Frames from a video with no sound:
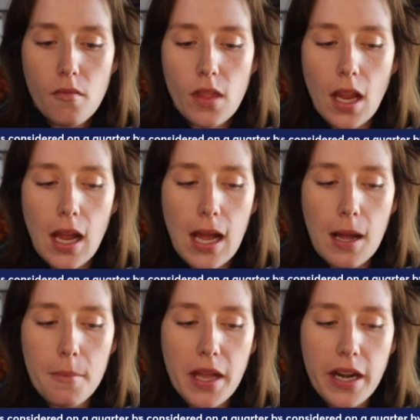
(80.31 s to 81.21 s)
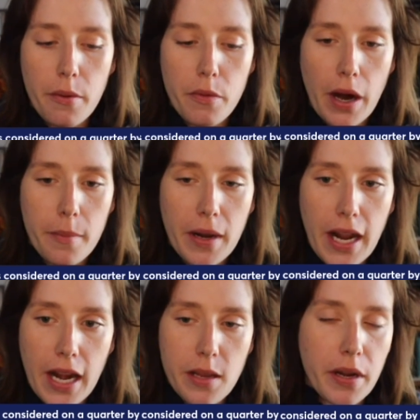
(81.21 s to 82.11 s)
And I would recommend
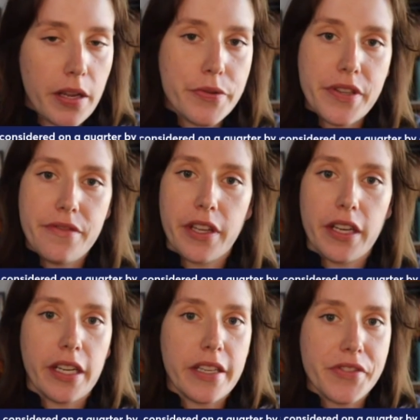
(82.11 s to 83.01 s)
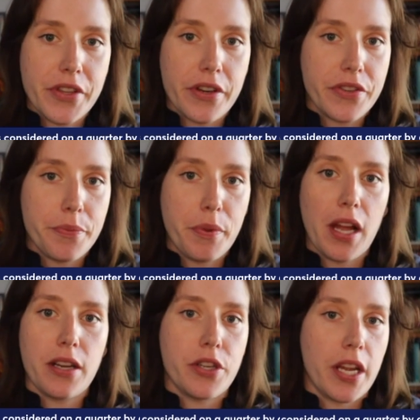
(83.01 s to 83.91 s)
anybody who's even going to consider
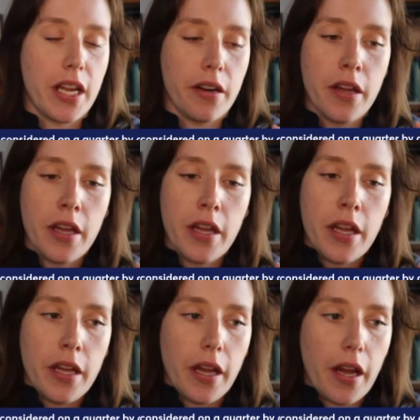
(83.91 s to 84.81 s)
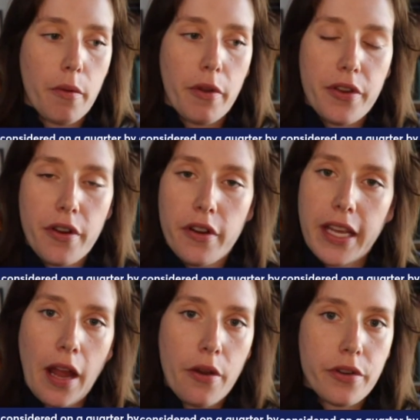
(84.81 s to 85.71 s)
supply chain, whether you're an
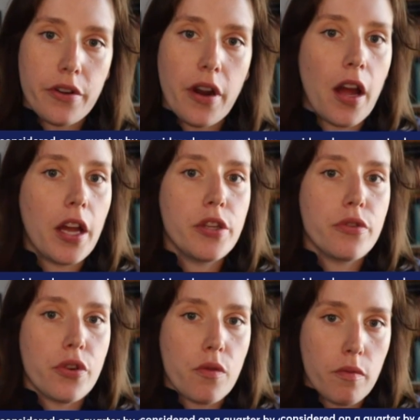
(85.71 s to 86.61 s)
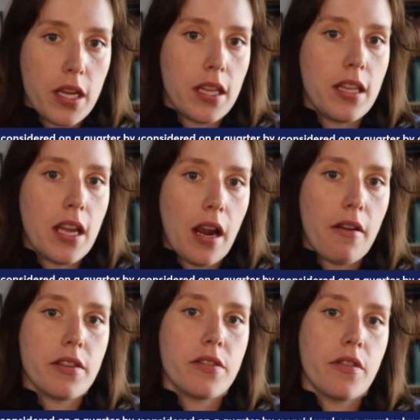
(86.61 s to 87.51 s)
accountant or not, you should read the
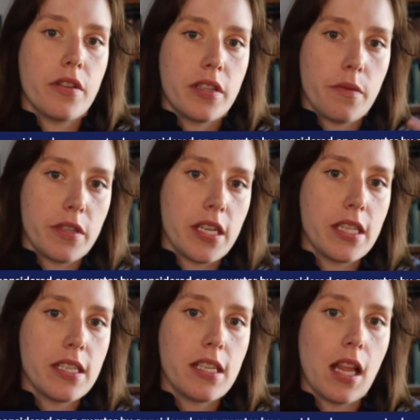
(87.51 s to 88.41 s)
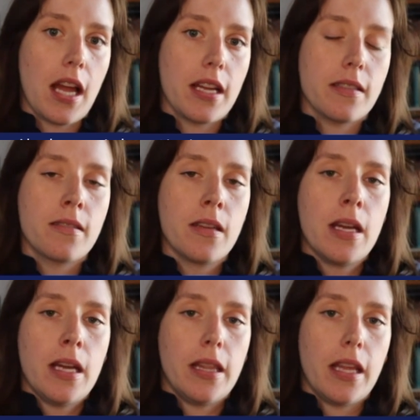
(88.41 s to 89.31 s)
IRS notice that was in the slides
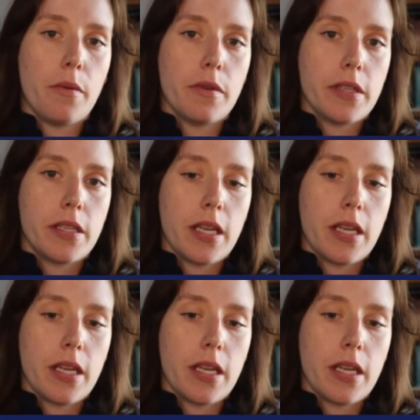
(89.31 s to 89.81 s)
that was